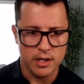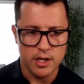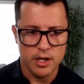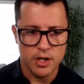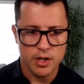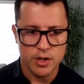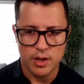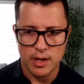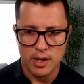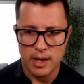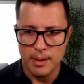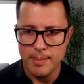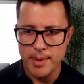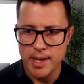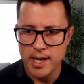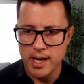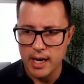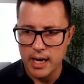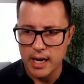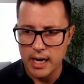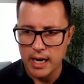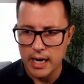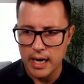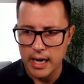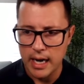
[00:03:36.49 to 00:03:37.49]
So let
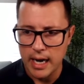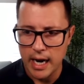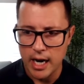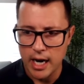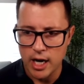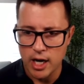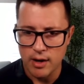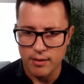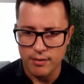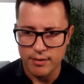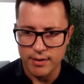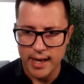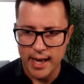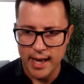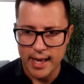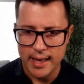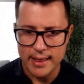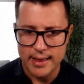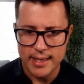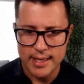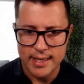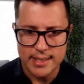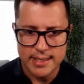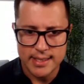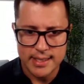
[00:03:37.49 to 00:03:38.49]
me kind of get
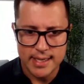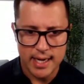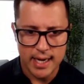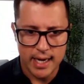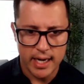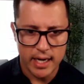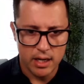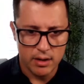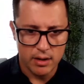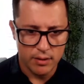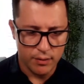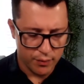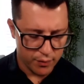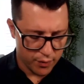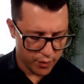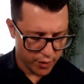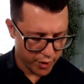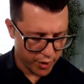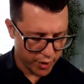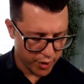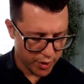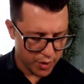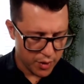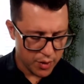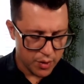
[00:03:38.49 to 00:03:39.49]
this guy here for
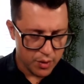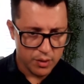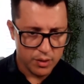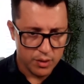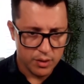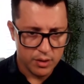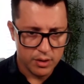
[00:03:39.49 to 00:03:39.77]
you.